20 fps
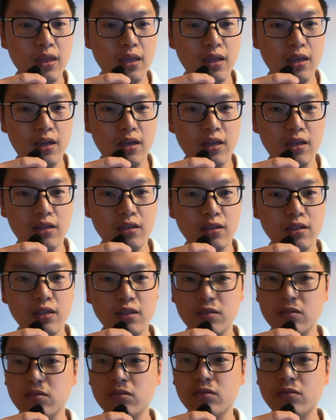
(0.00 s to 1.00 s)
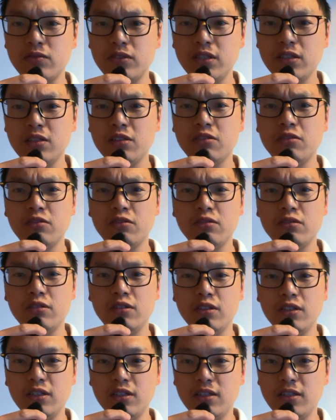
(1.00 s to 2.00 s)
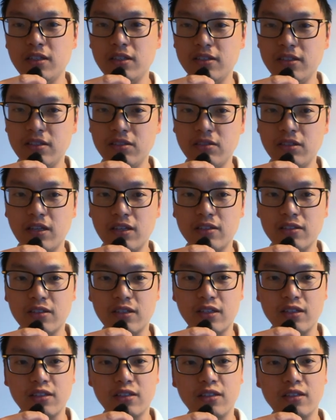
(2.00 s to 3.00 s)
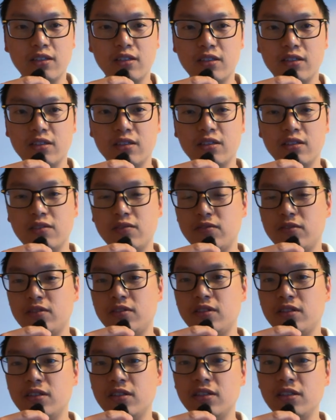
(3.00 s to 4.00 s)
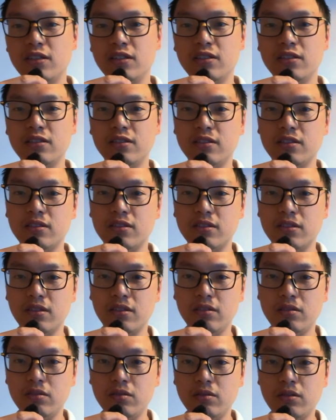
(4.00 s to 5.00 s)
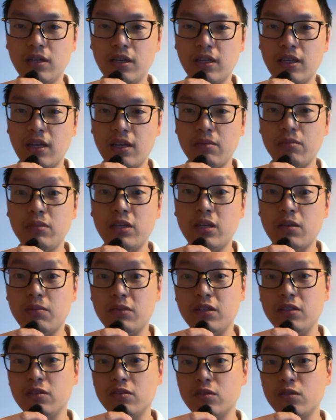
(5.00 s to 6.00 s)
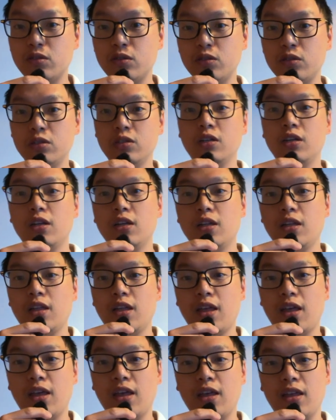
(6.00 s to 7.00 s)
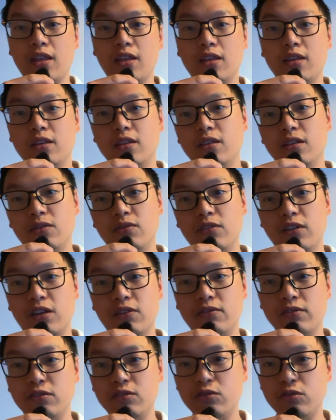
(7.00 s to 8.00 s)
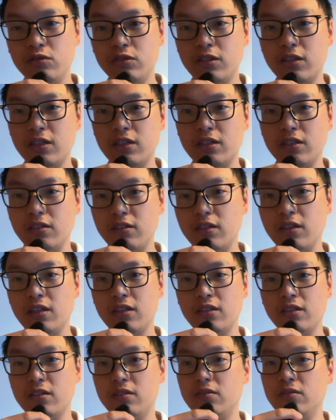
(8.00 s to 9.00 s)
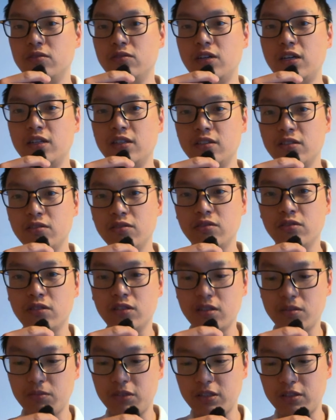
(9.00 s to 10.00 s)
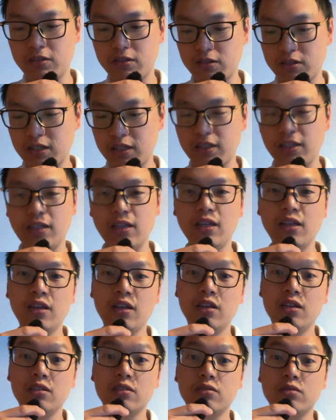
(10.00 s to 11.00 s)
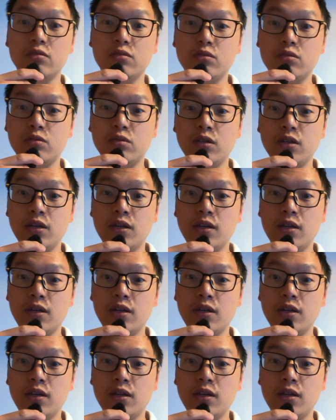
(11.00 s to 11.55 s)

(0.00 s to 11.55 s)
Yeah, so it's really easy to get started here. If you see earlier, just do an npm install, and if you have Node, then you can go right to your terminal already. So